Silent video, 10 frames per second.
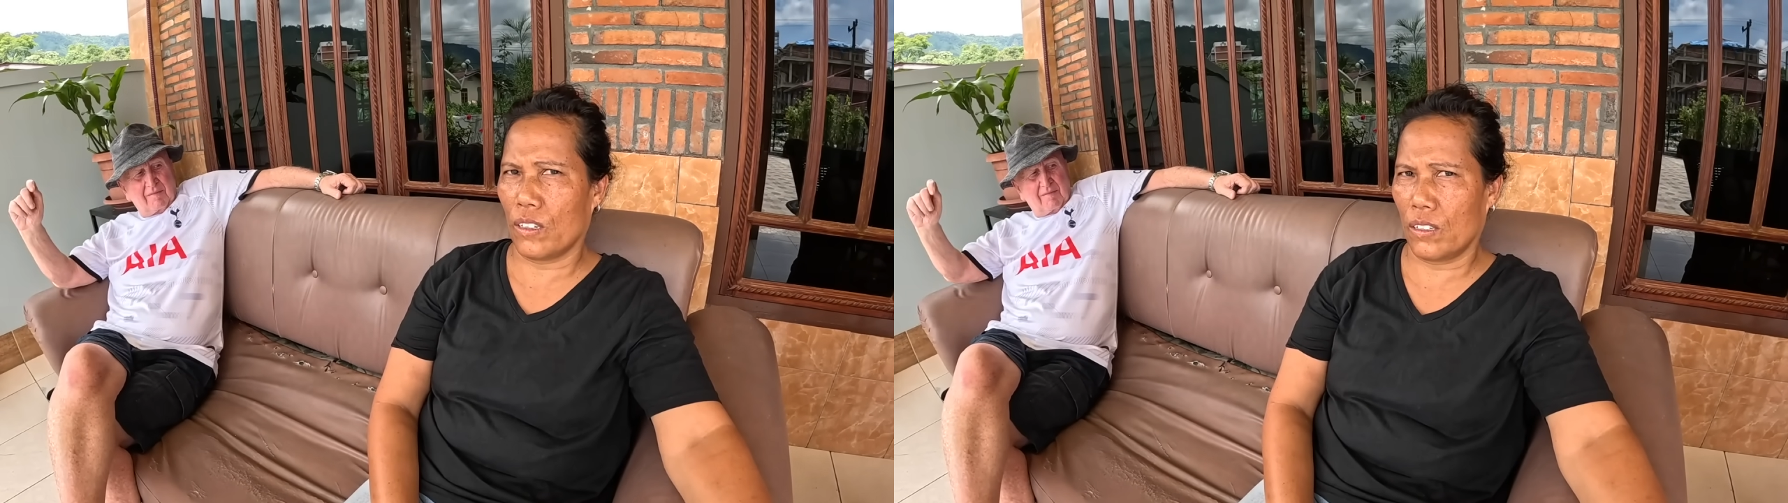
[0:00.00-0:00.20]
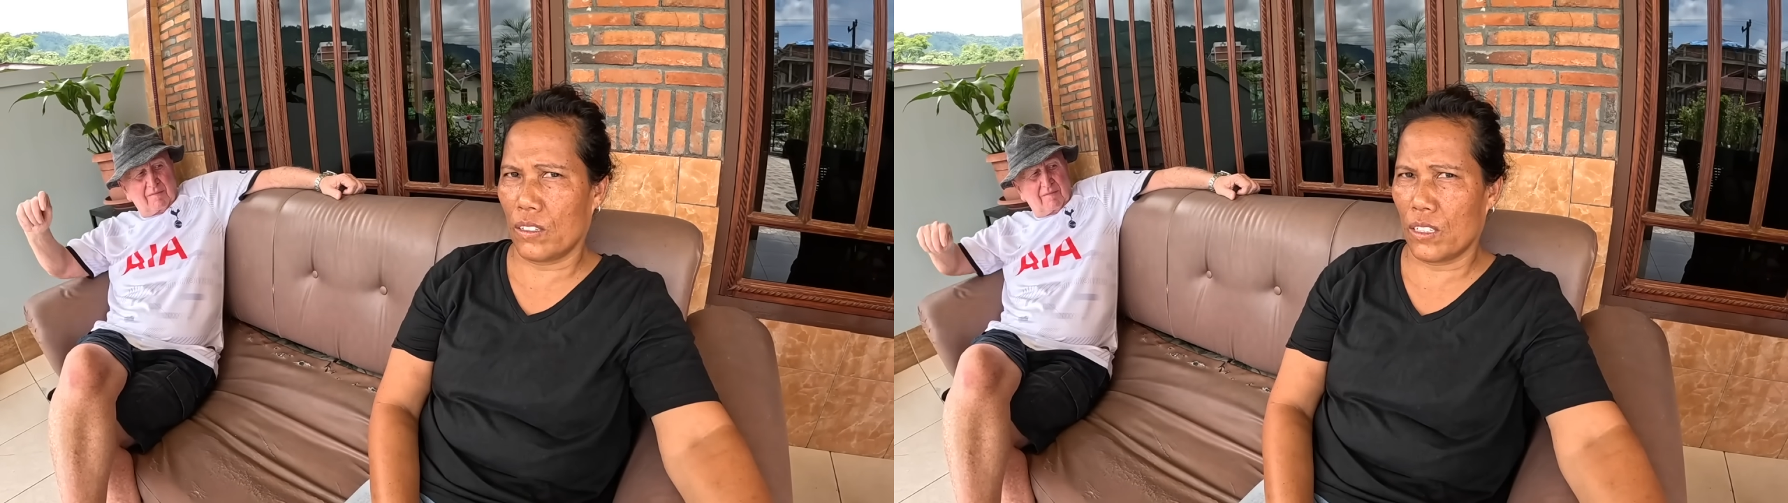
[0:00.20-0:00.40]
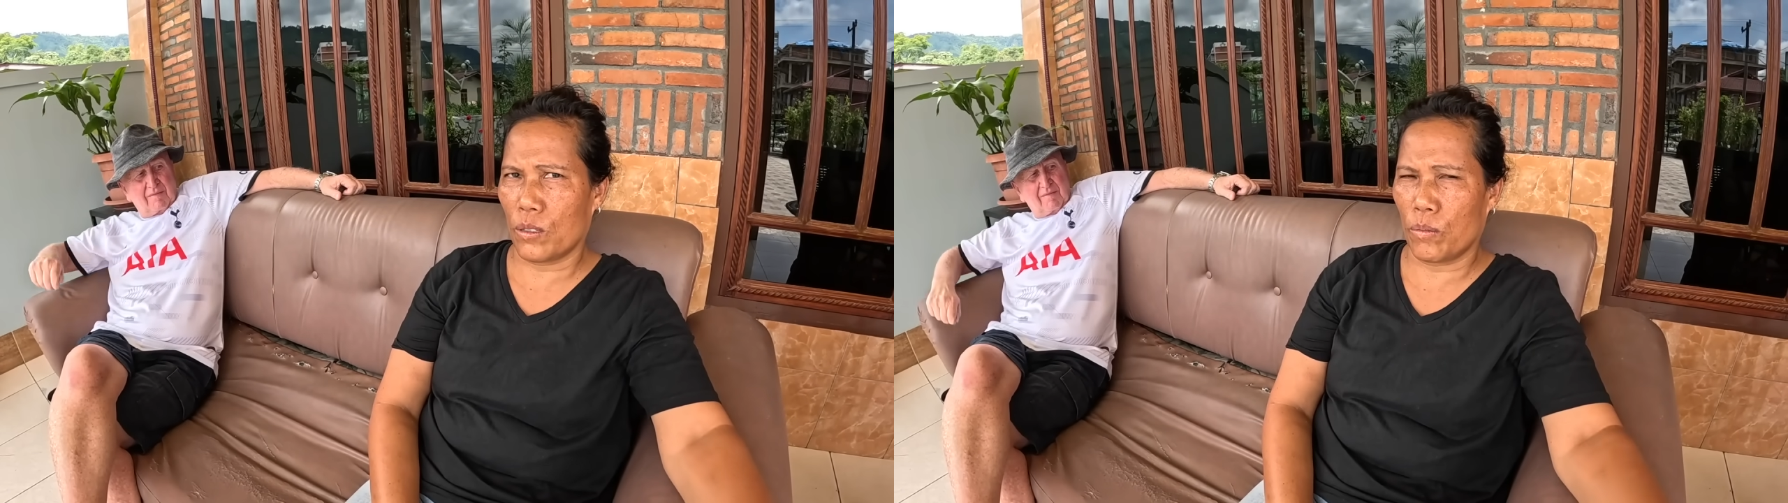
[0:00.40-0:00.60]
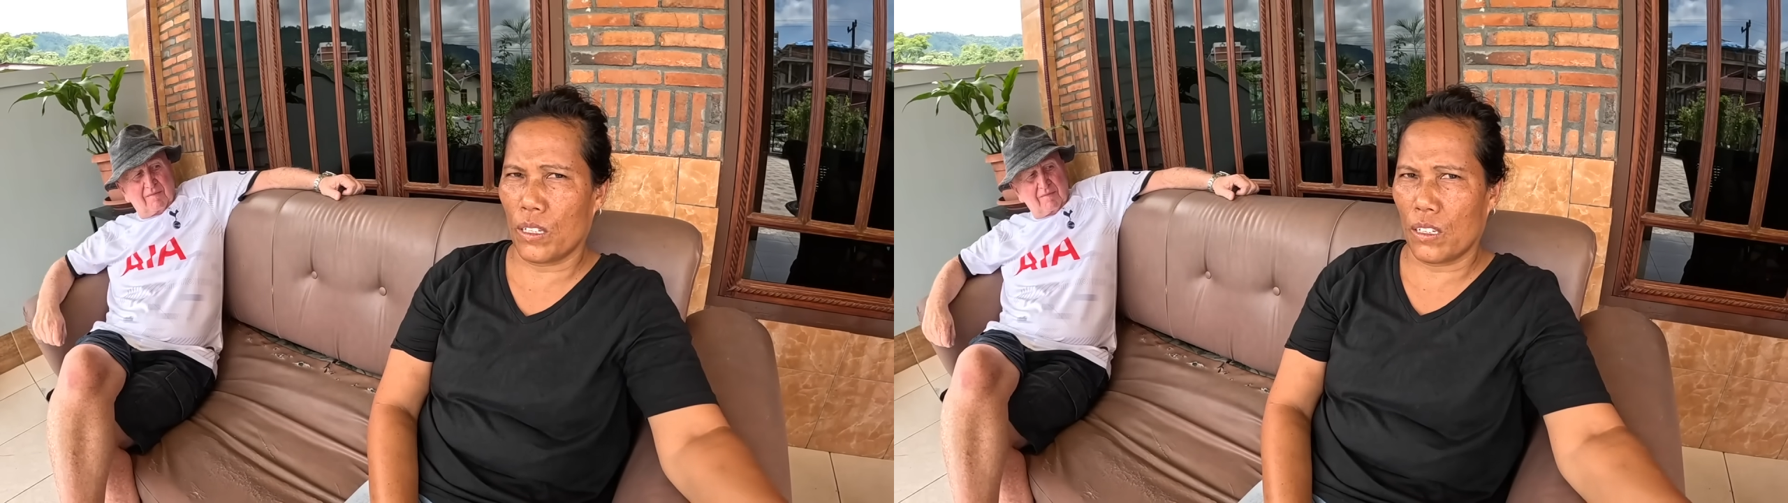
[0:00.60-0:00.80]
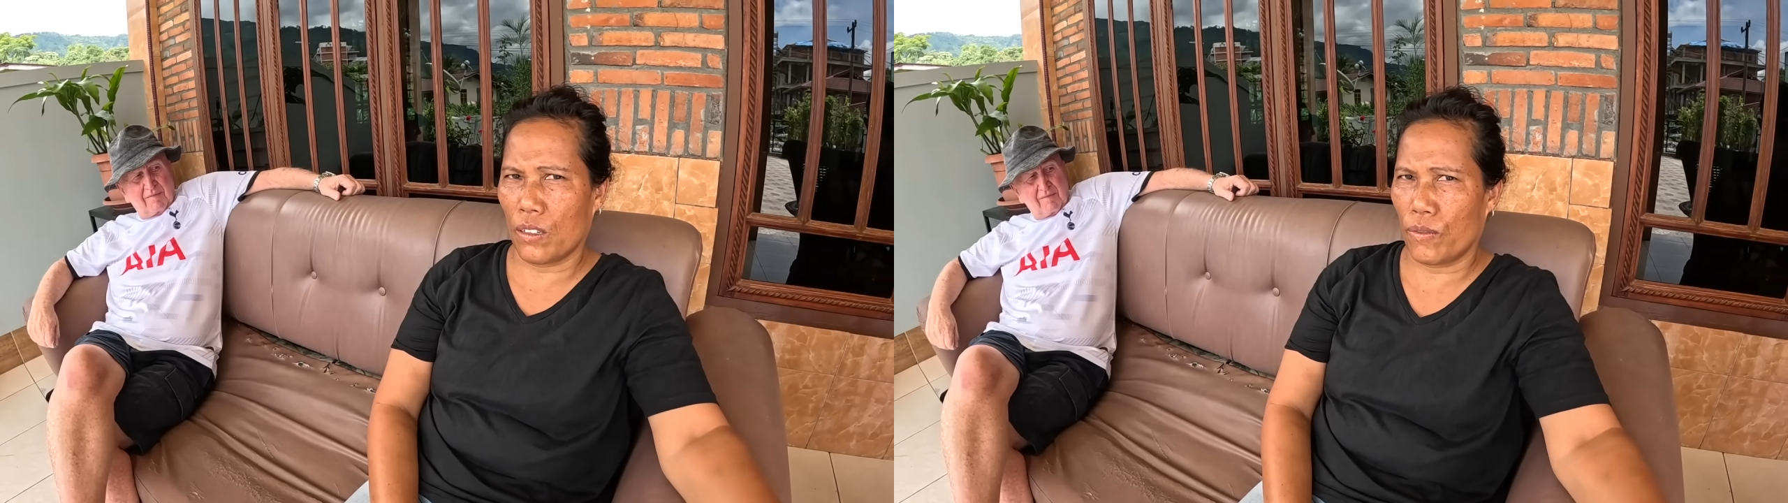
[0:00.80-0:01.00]
it's a
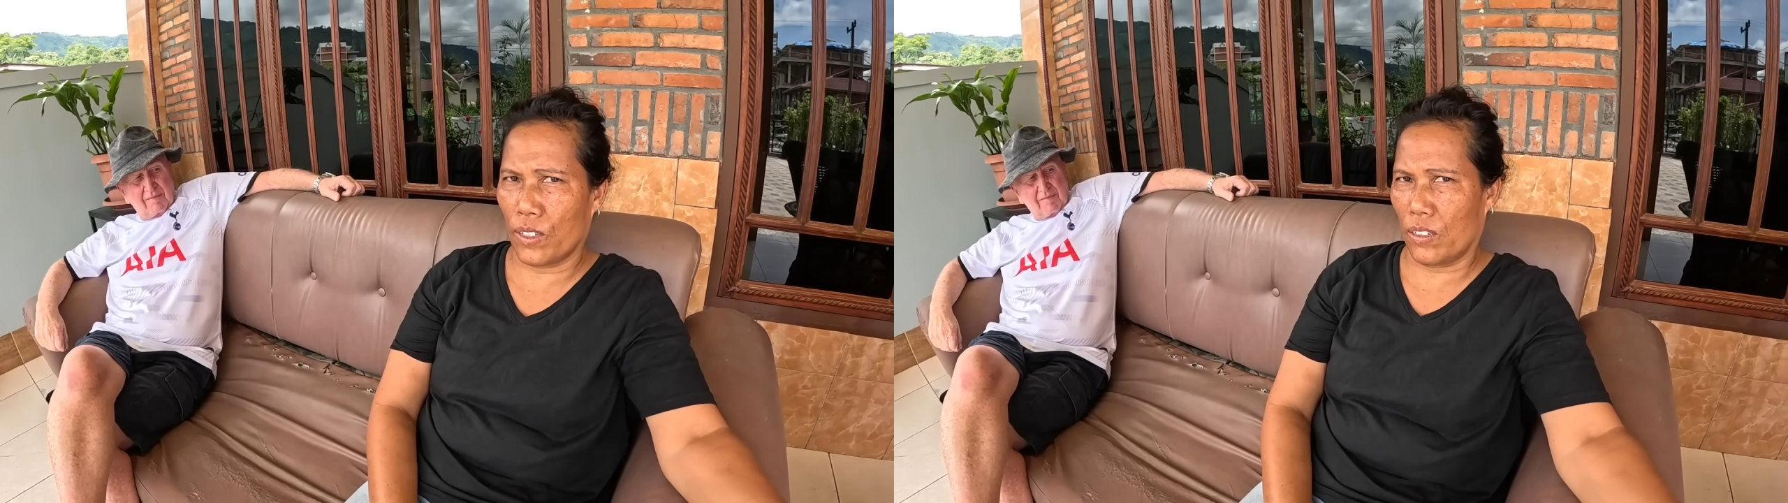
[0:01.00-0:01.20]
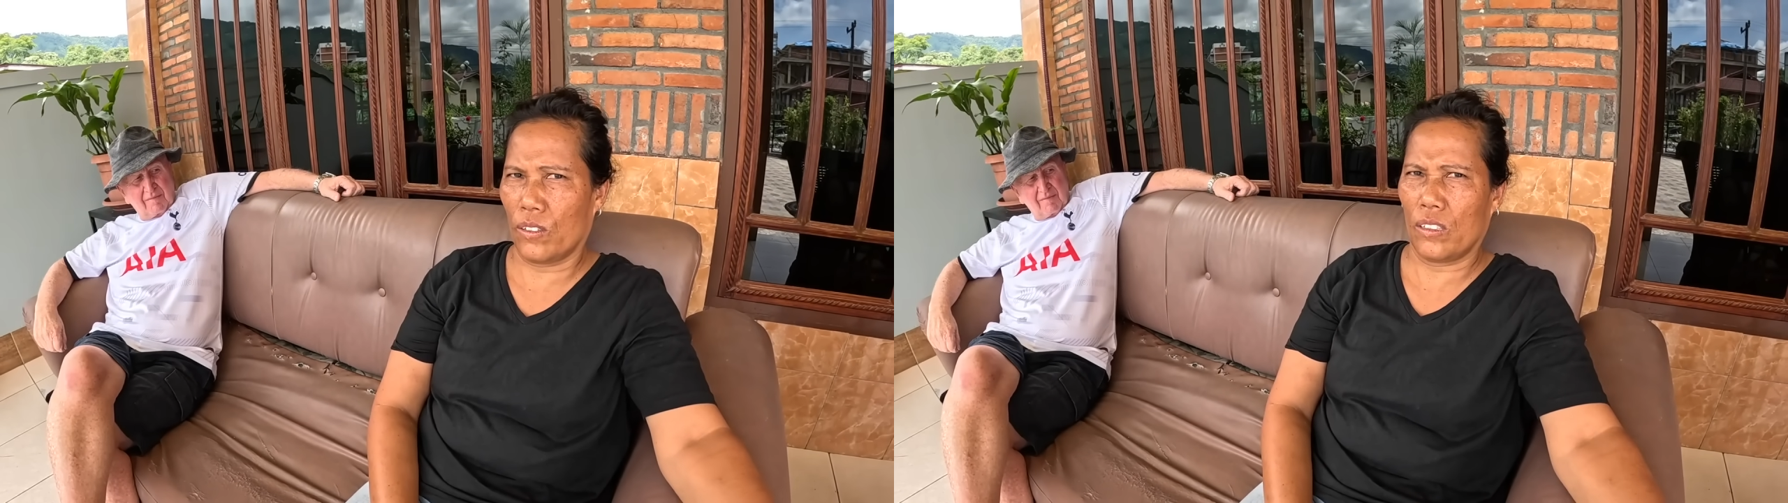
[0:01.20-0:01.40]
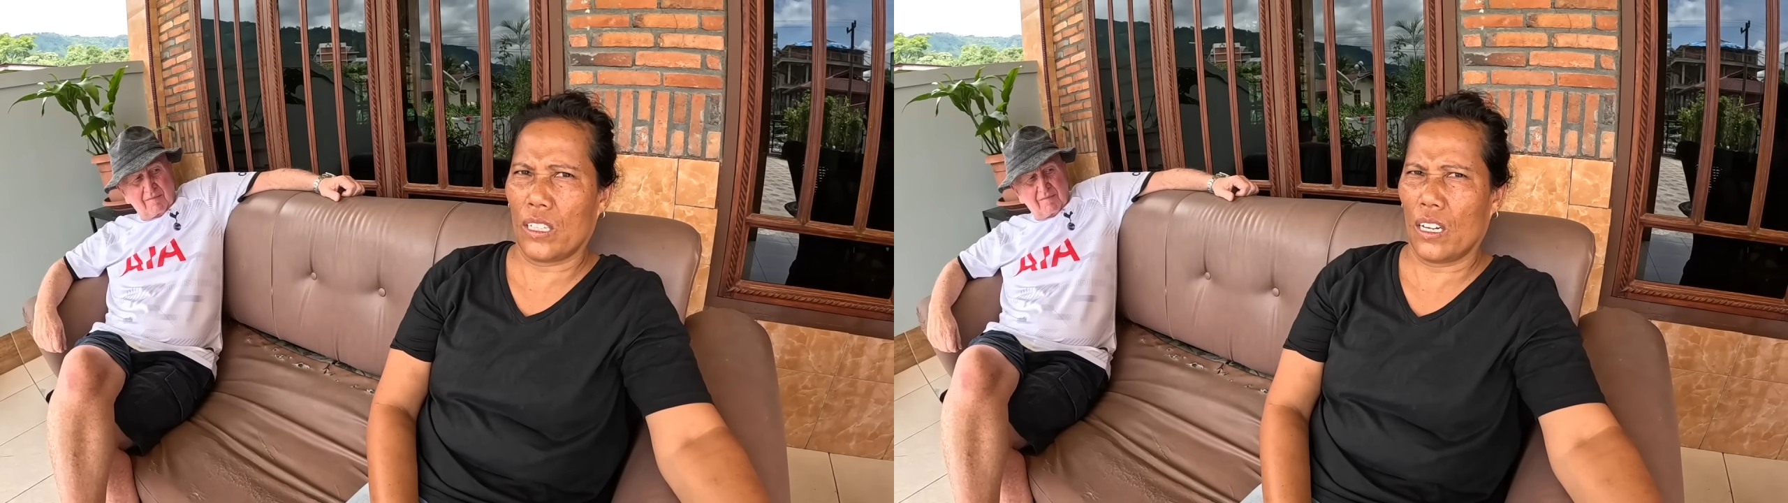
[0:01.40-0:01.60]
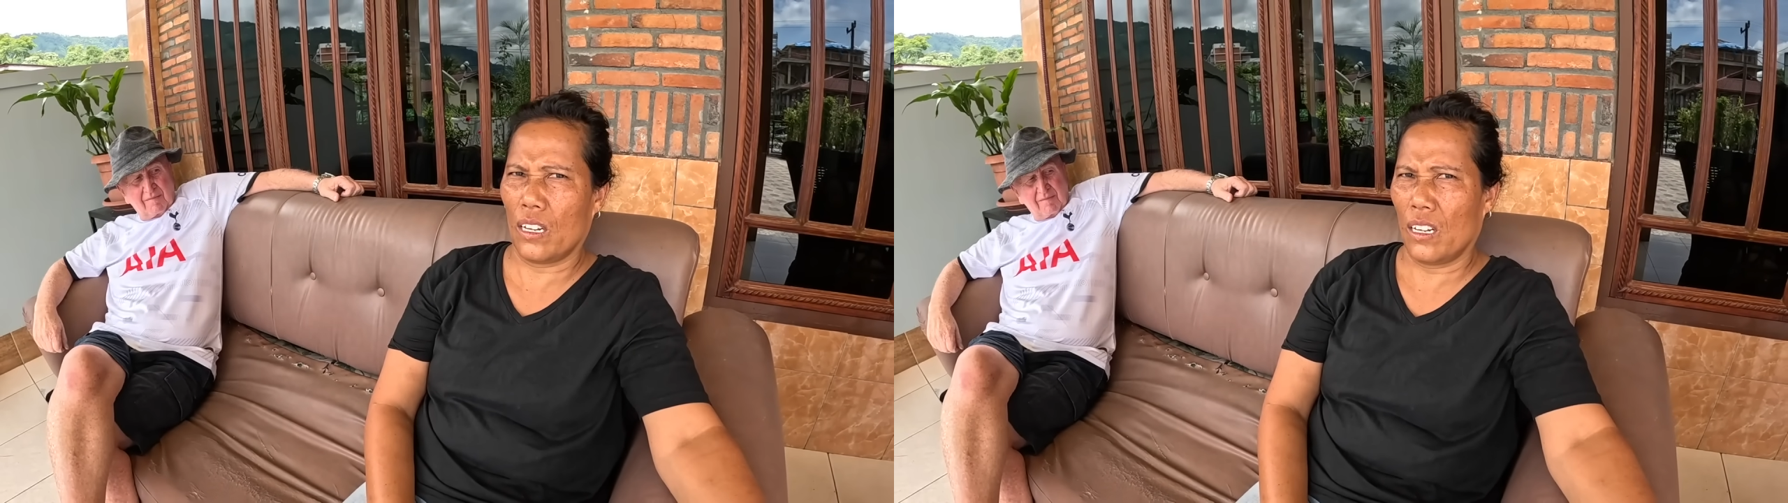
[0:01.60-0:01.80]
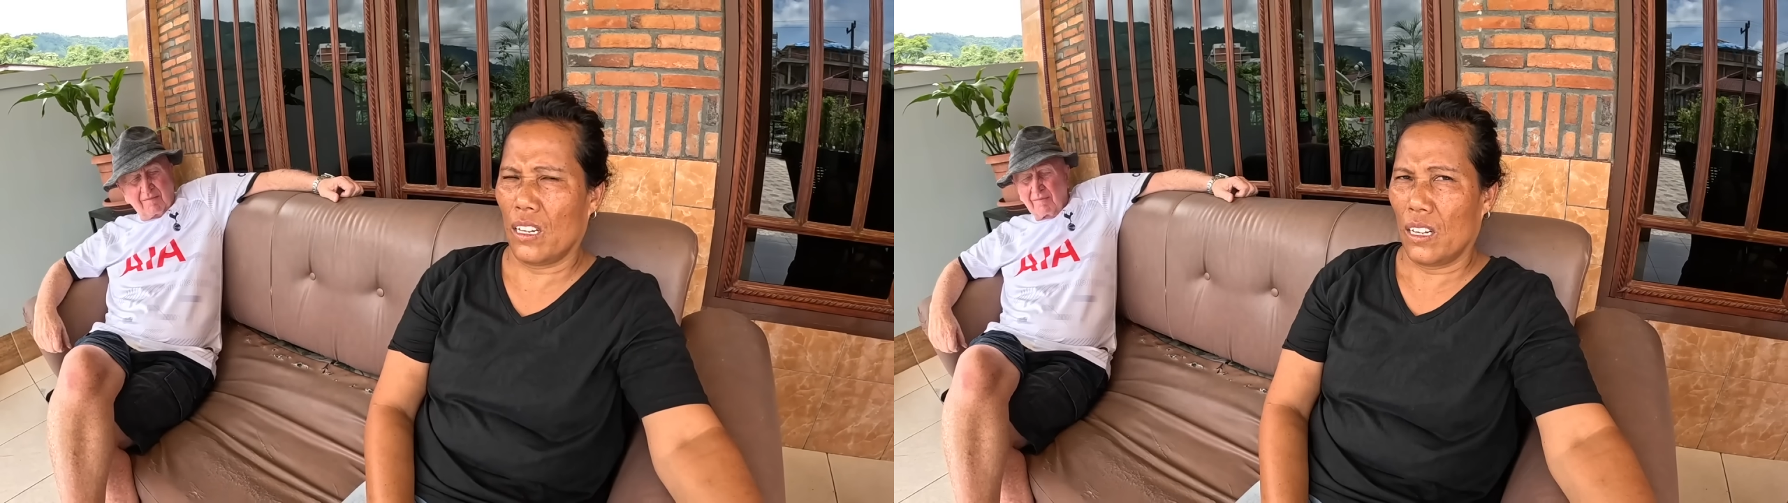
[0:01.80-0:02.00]
bit difficult.
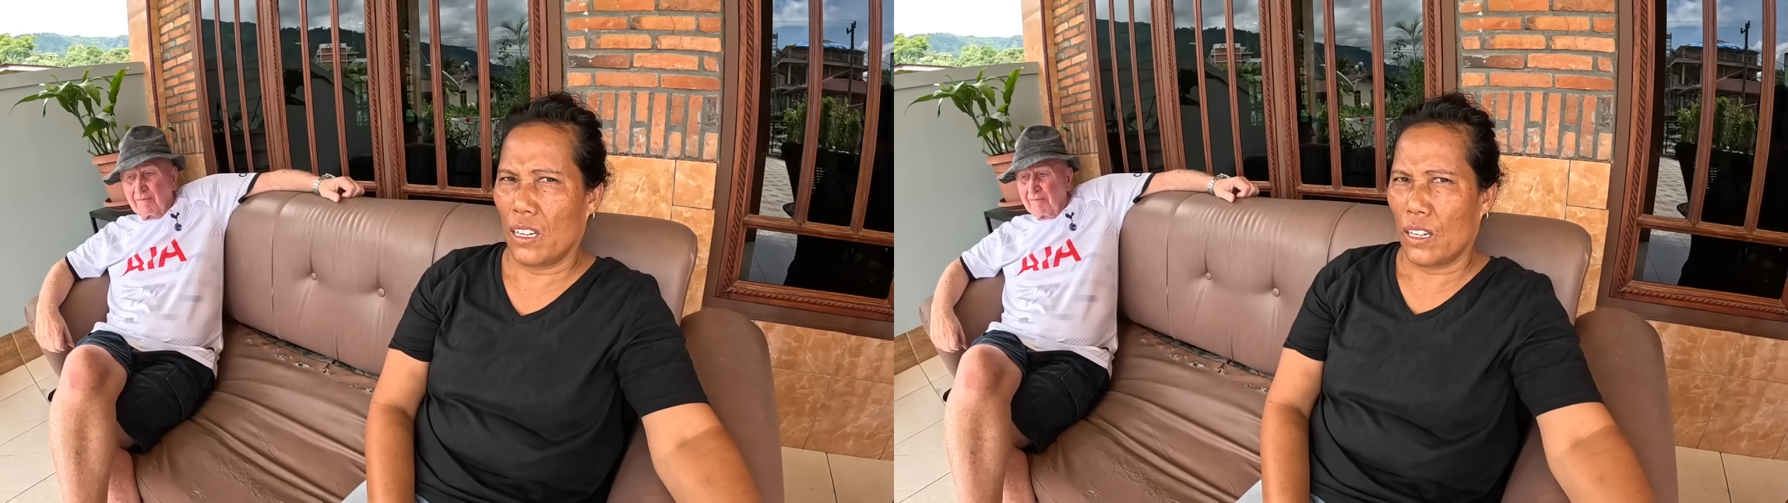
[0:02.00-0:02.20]
Yeah.